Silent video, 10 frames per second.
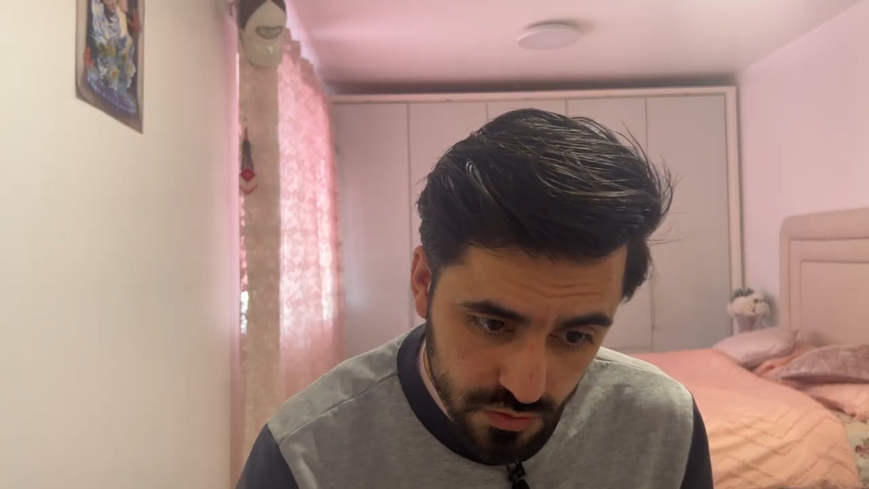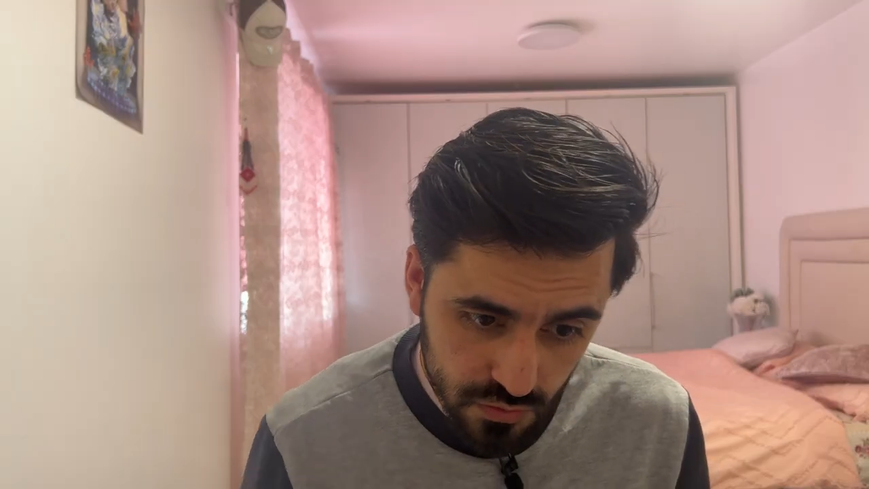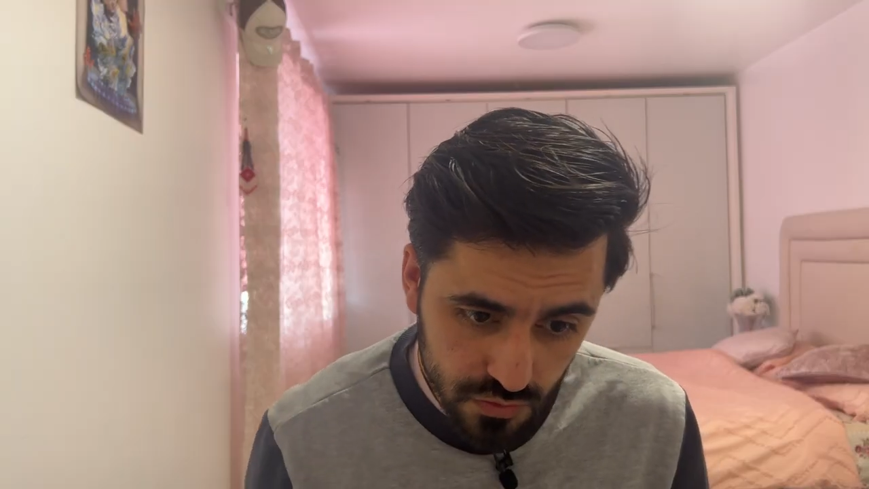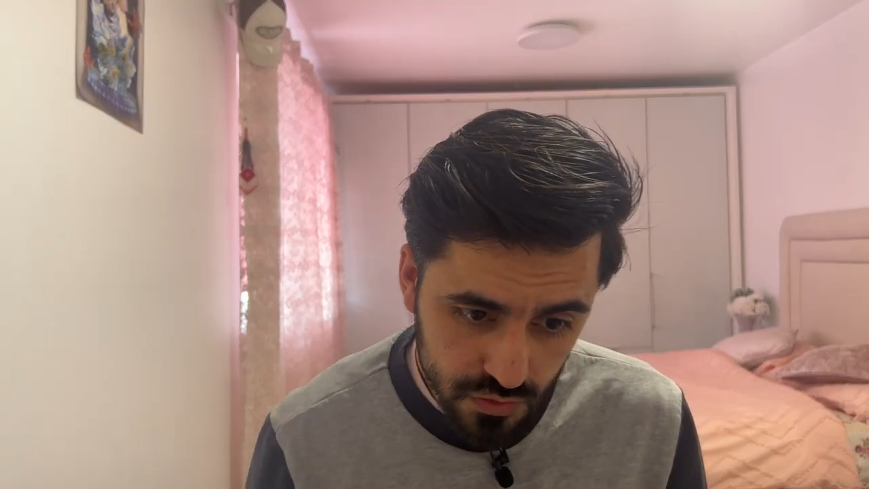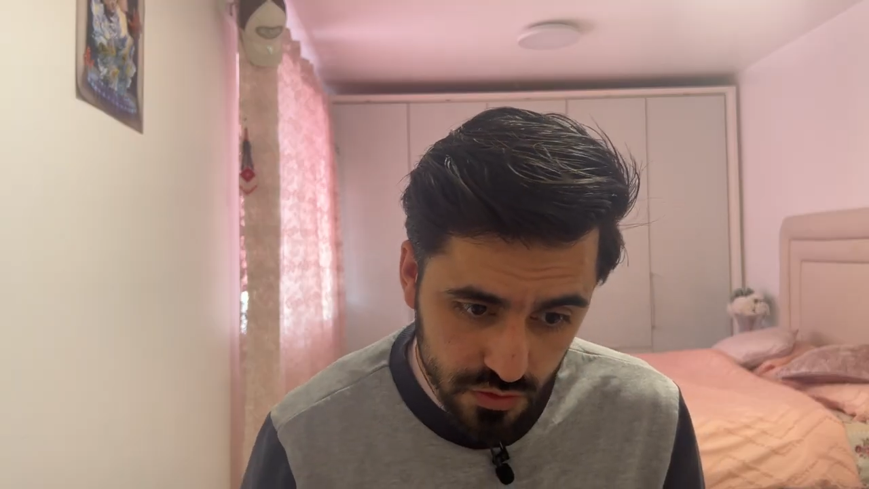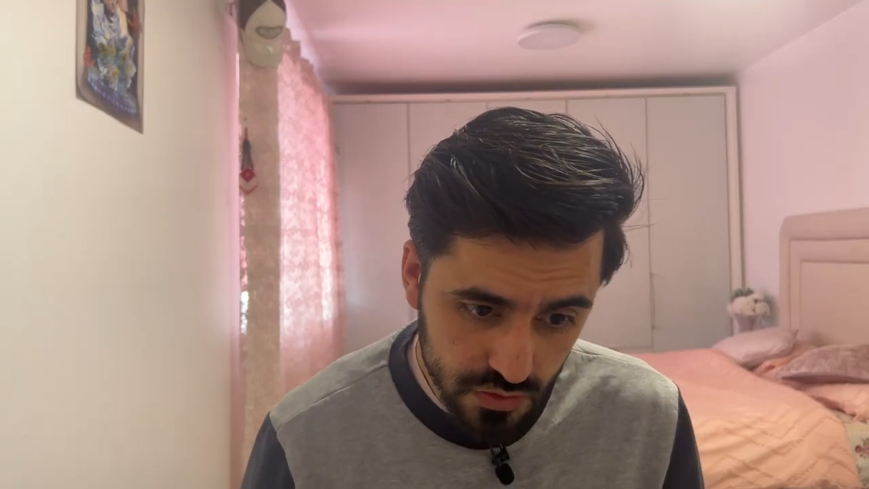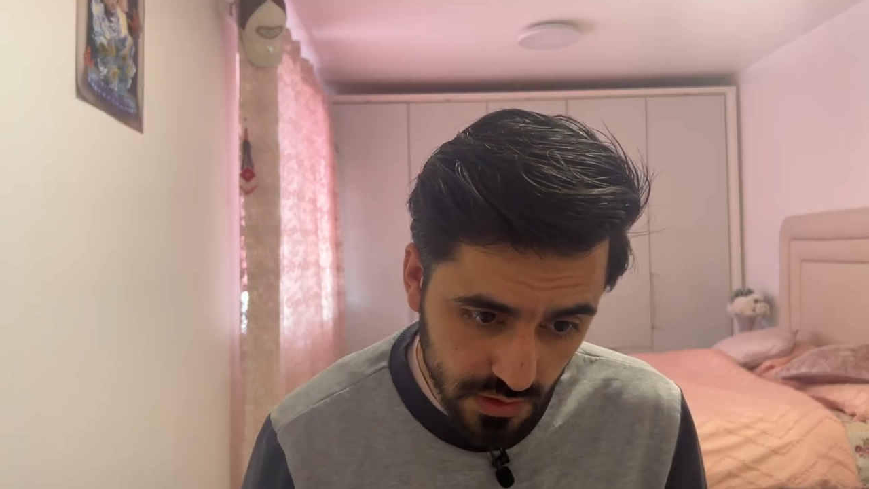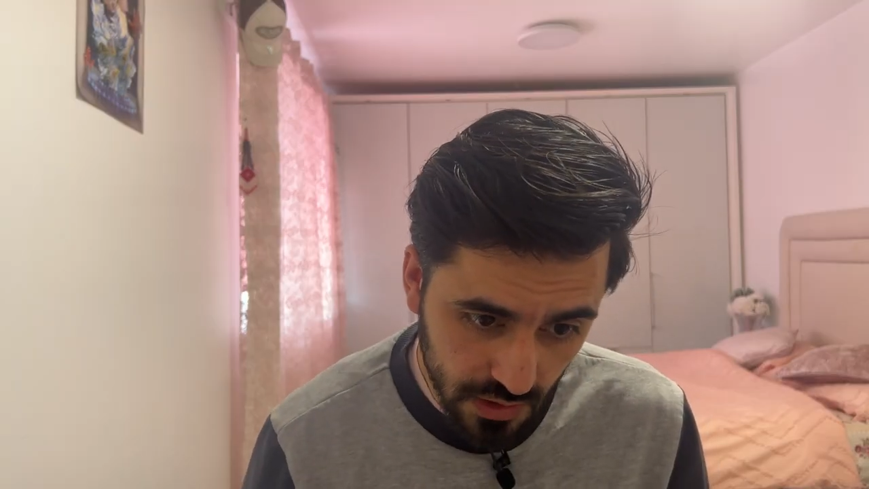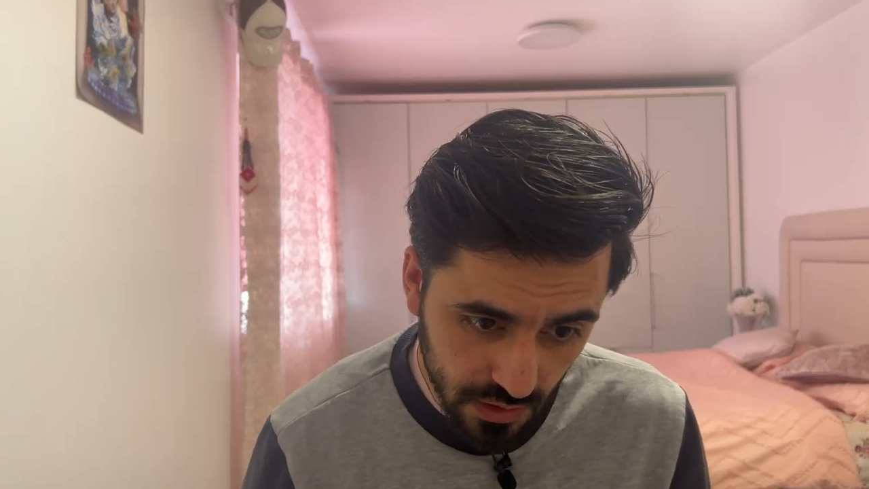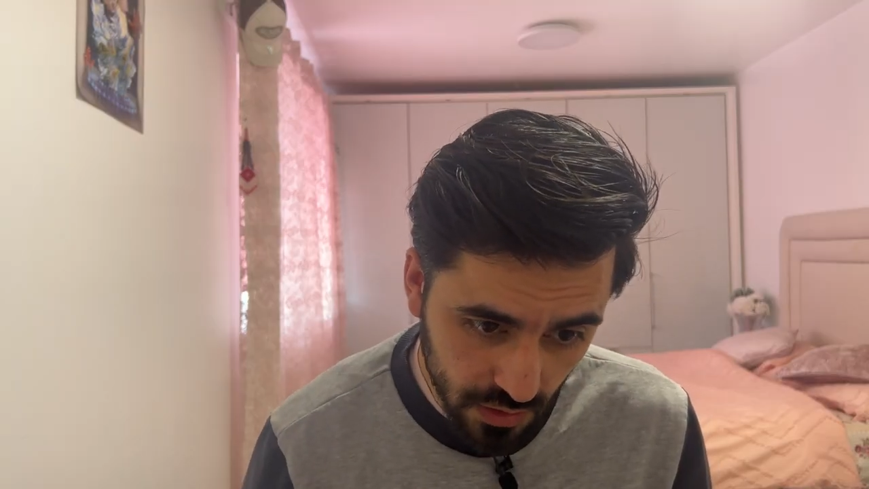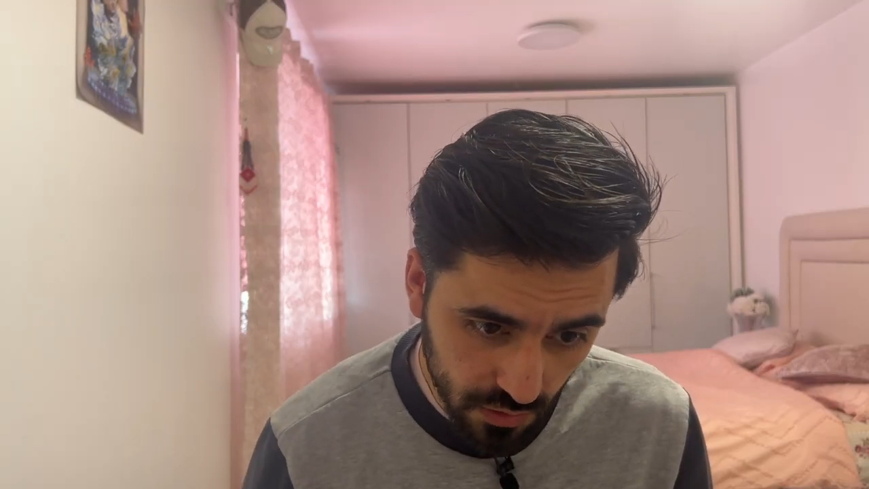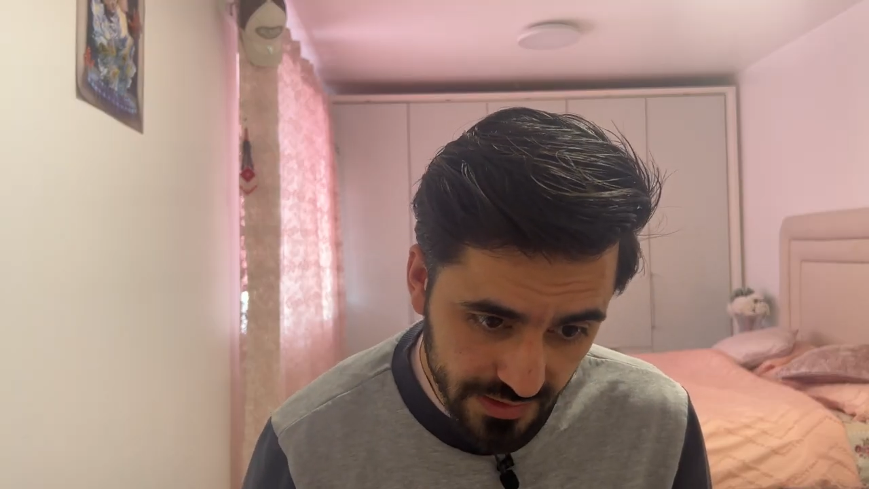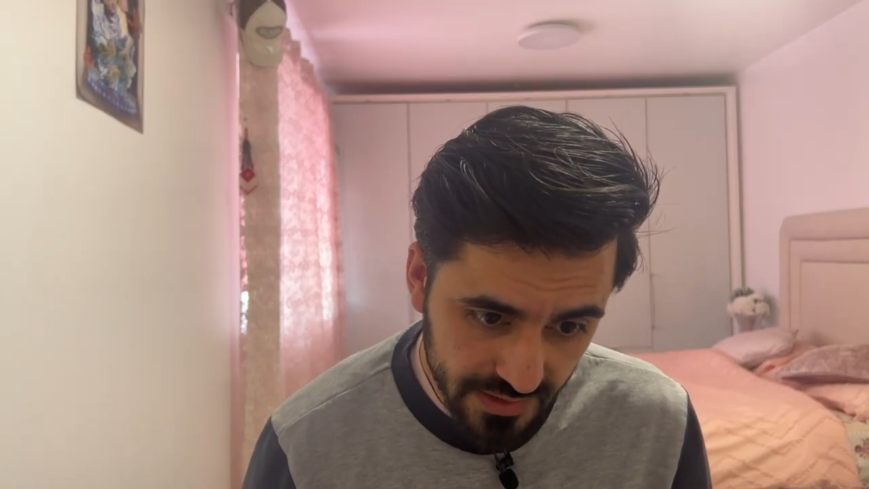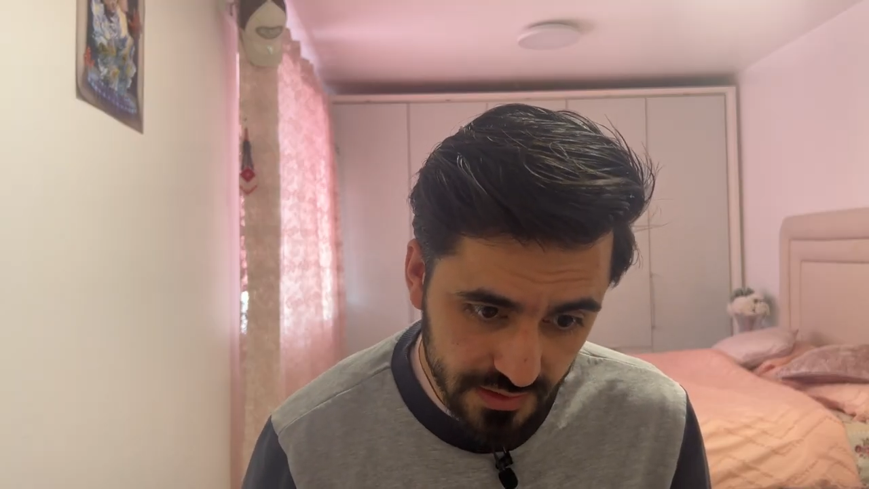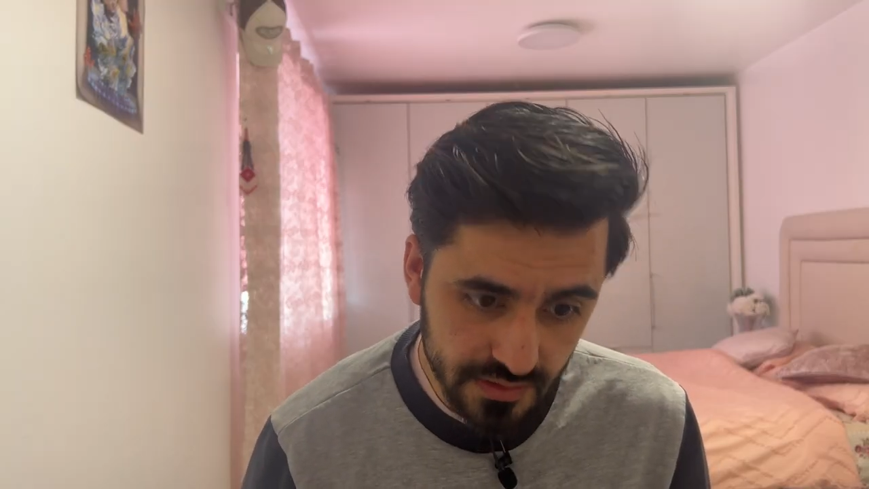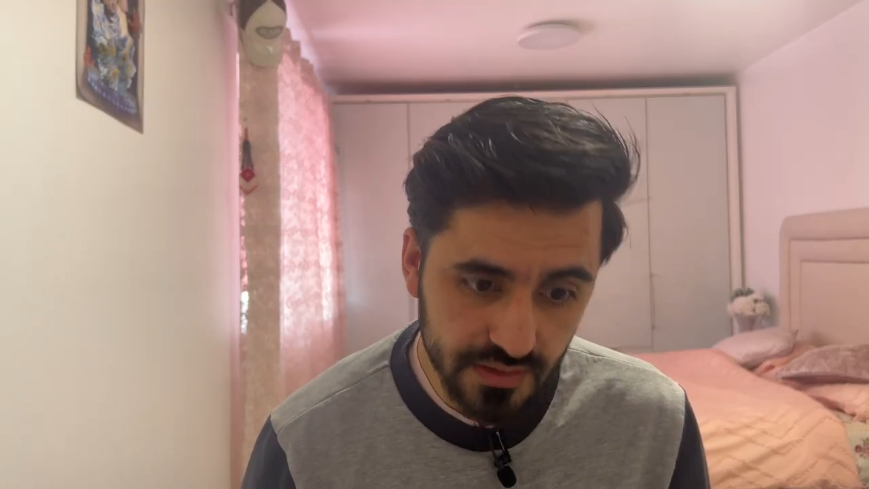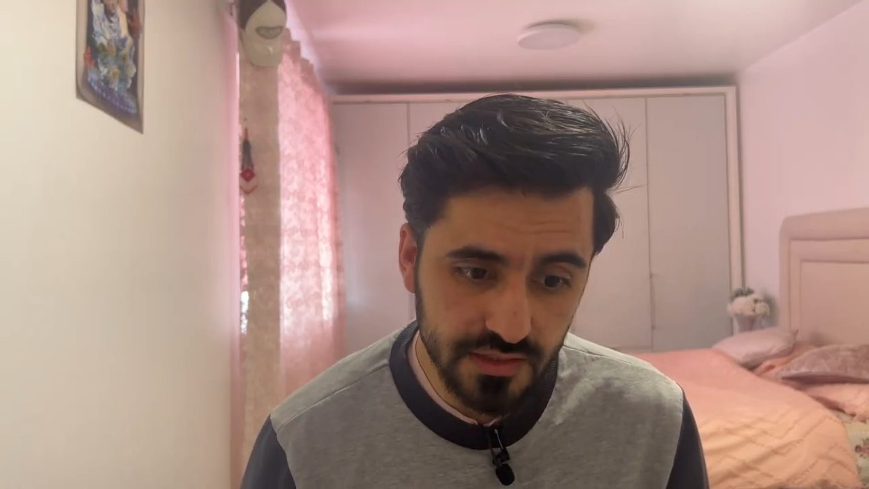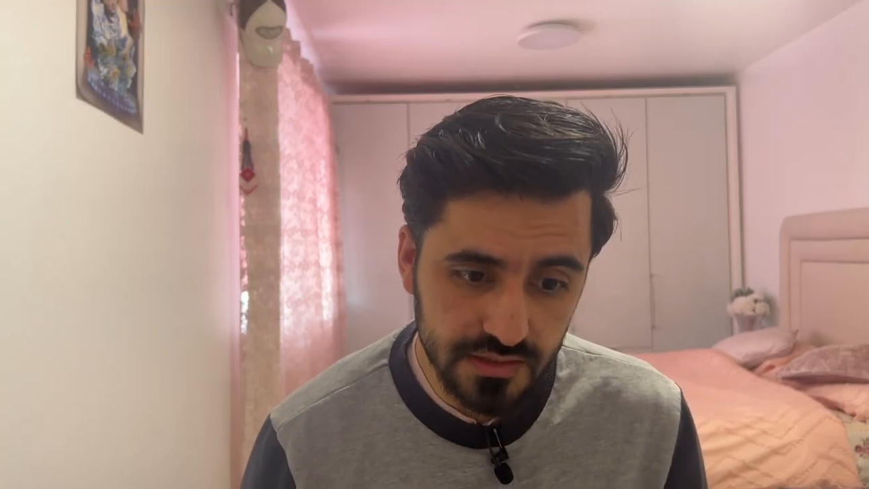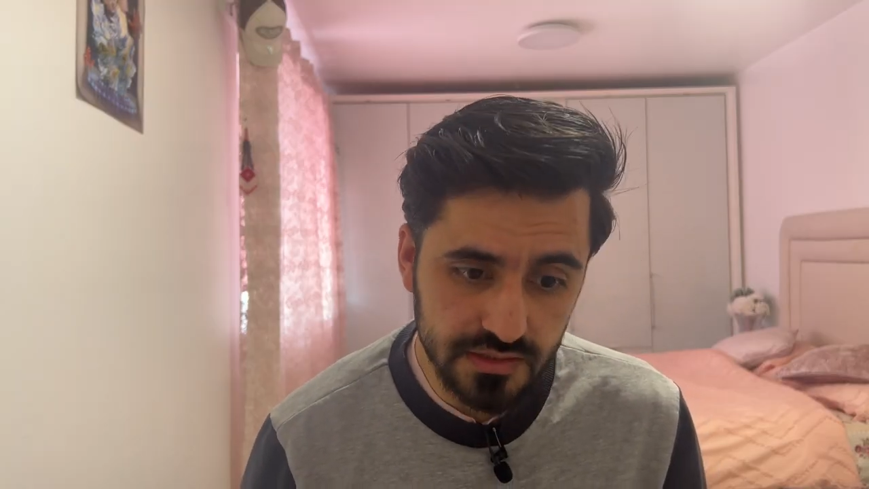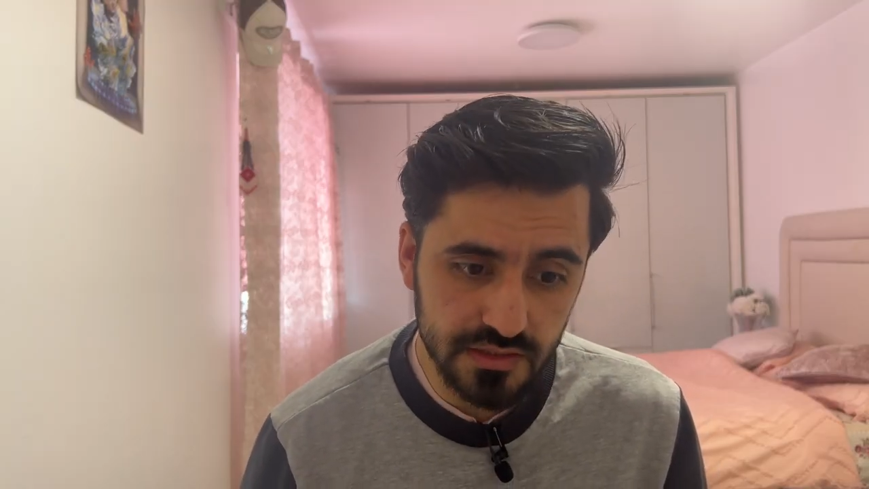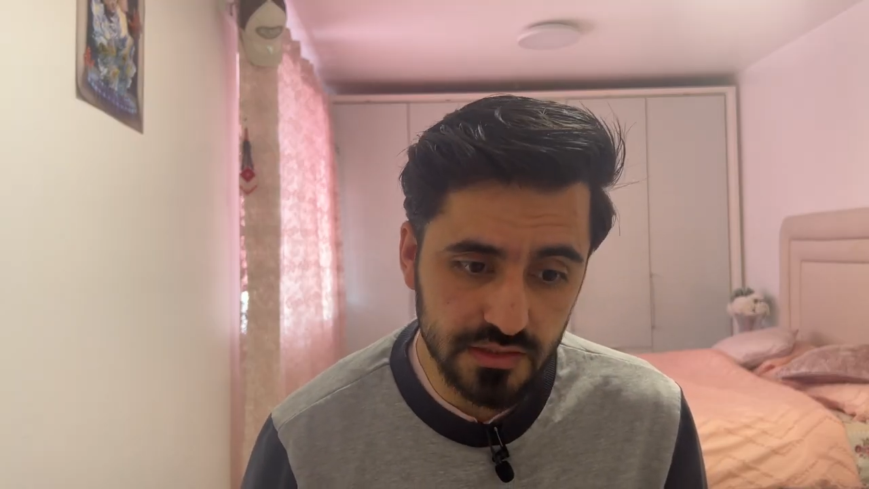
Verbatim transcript: school doesn't allow any raises